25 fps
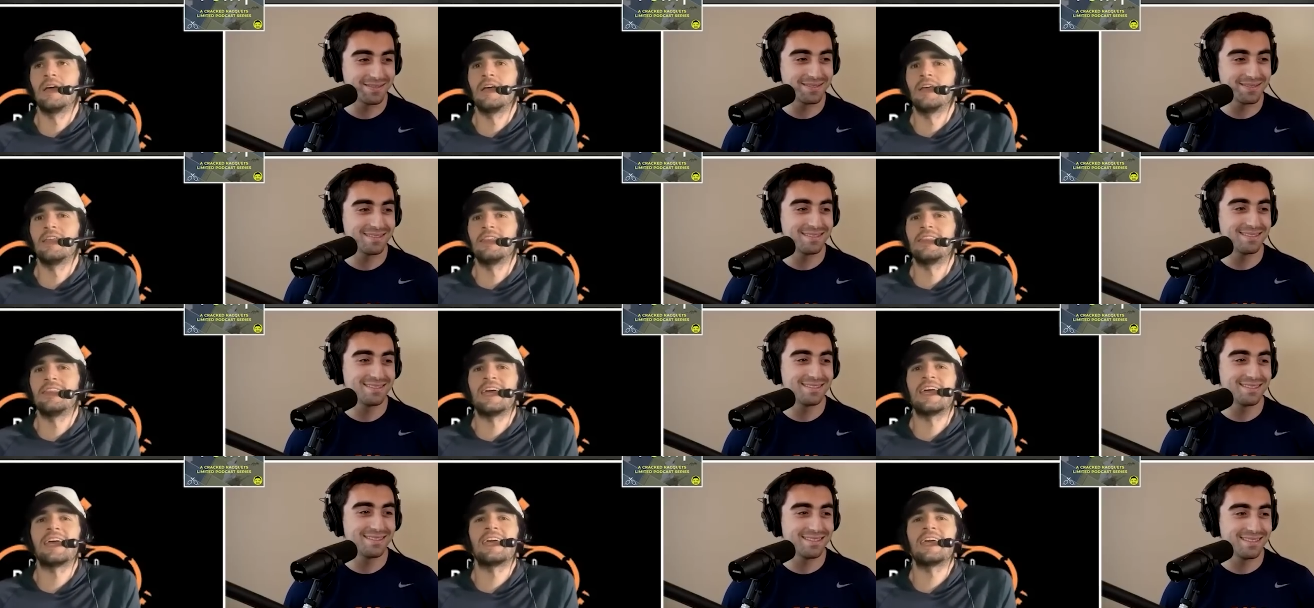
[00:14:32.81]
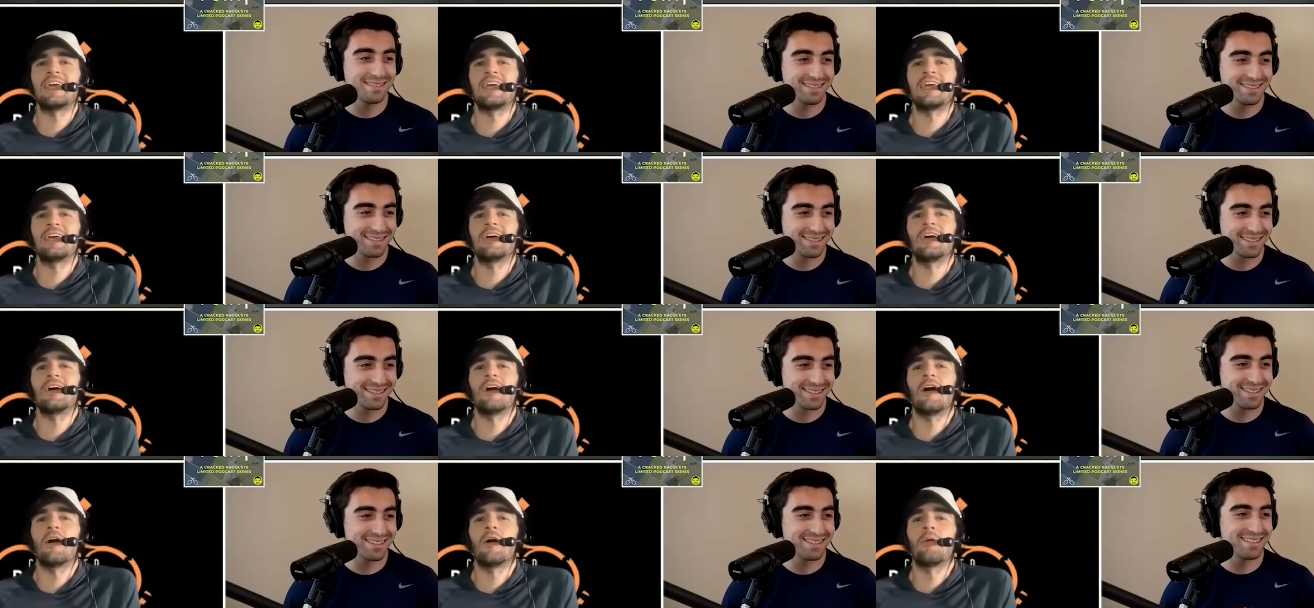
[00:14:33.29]
Speaker 1: They
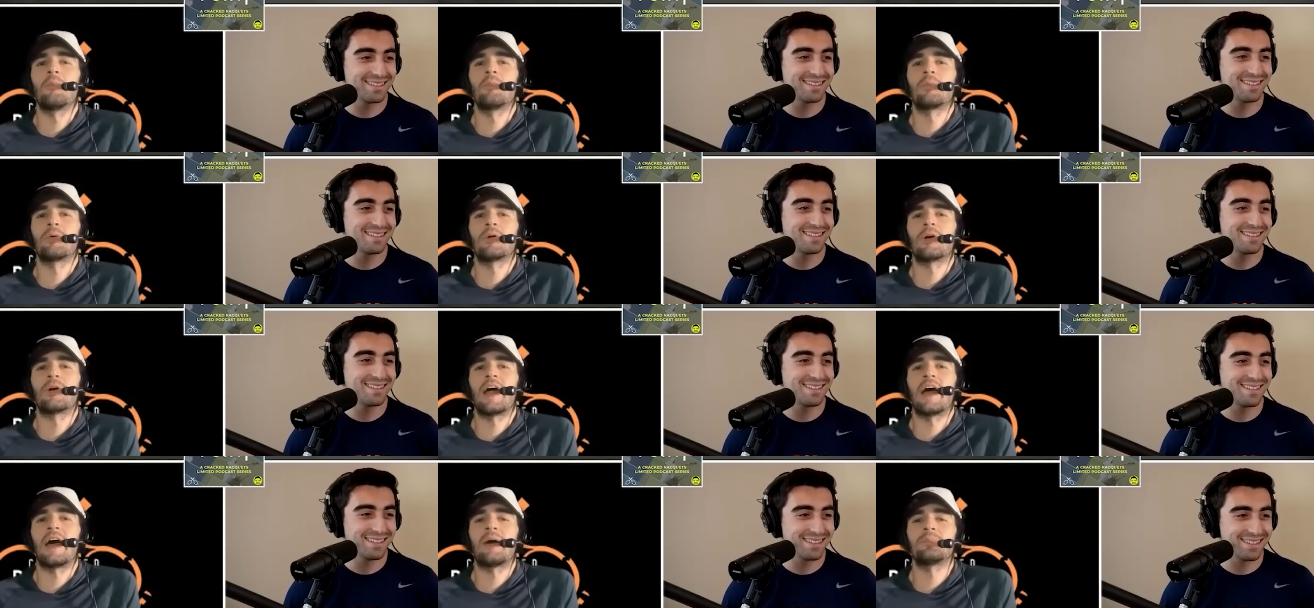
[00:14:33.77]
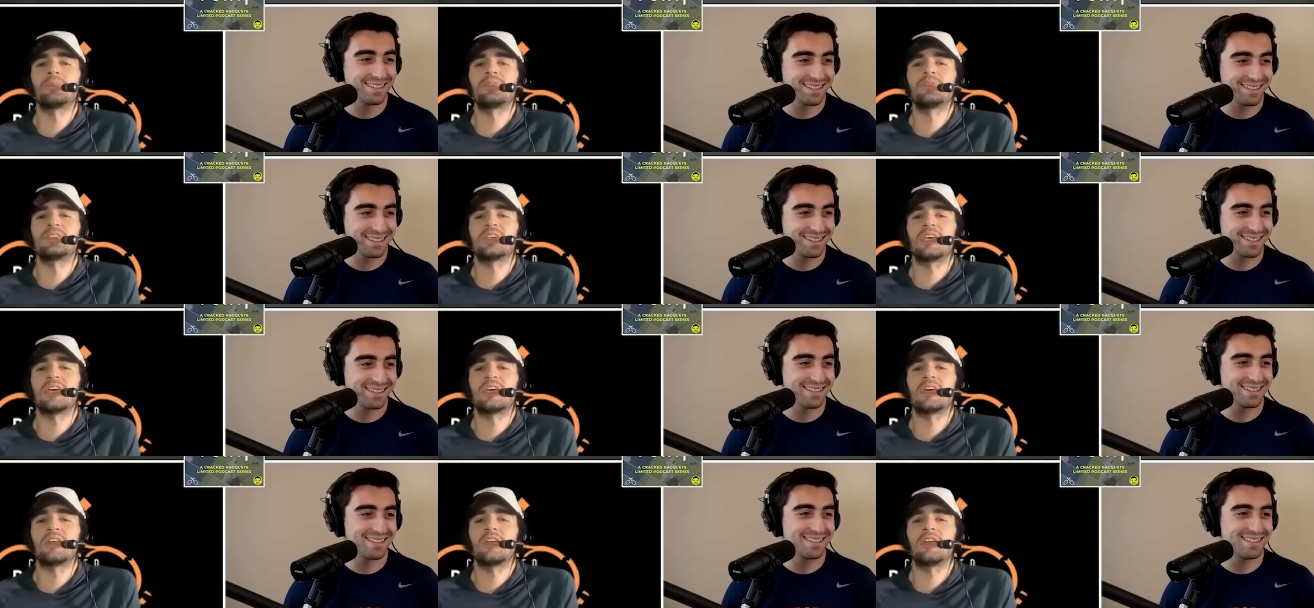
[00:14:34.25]
perhaps
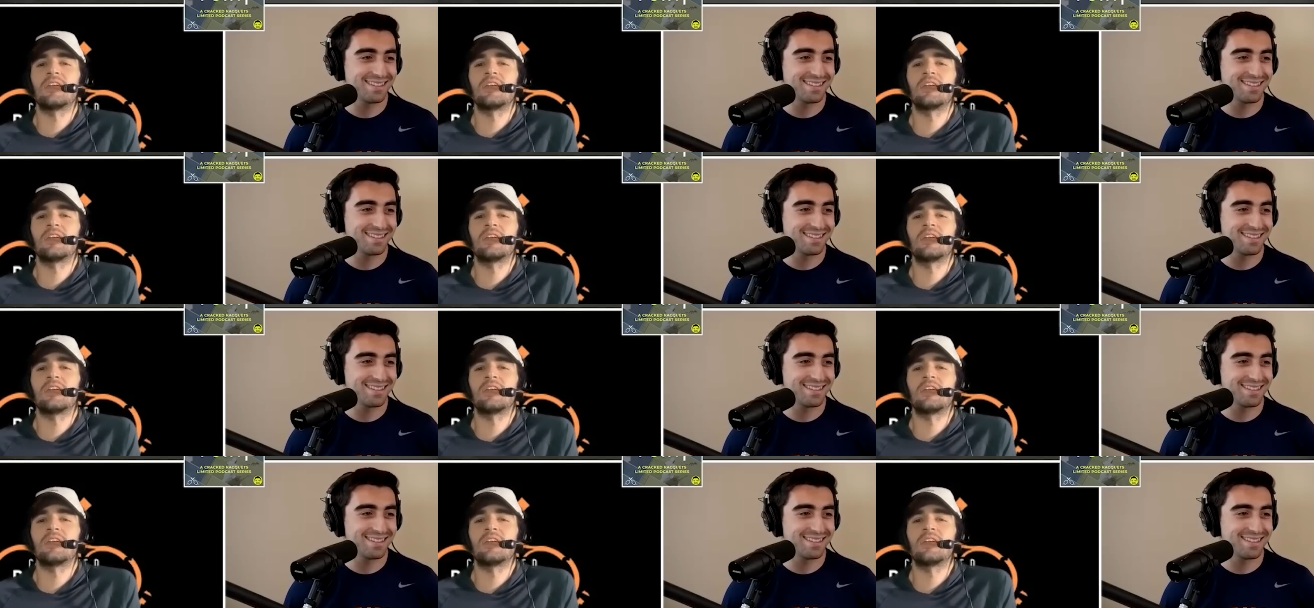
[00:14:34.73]
get